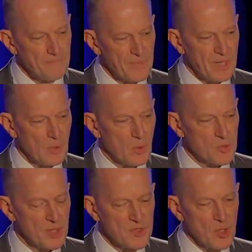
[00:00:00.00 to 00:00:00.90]
it goes to
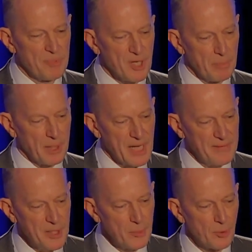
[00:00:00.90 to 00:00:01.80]
this topic about
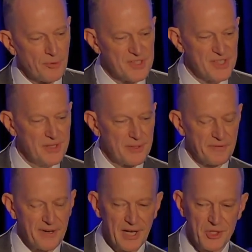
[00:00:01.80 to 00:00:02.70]
having a more resilient
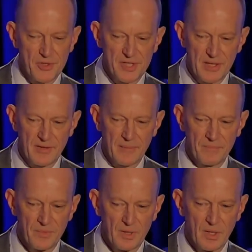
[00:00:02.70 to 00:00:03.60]
financial sector.
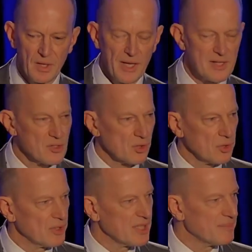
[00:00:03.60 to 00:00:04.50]
And it's not
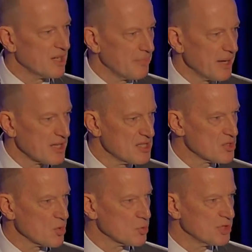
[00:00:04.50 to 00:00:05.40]
only about banks, it's
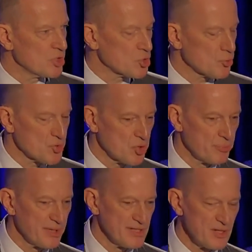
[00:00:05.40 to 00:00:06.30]
also the insurance
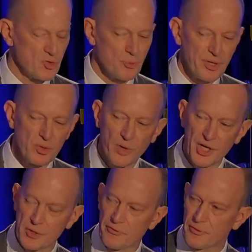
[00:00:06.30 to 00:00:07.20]
companies, it's
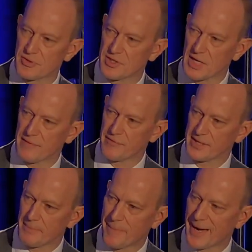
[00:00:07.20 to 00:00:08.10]
superannuation funds, it's every
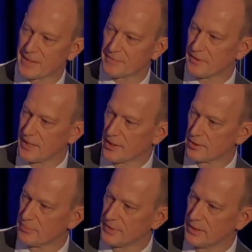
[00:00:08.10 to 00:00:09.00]
part of the
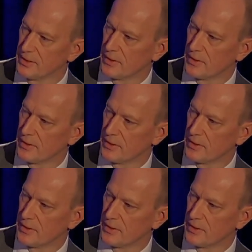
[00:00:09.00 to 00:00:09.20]
economy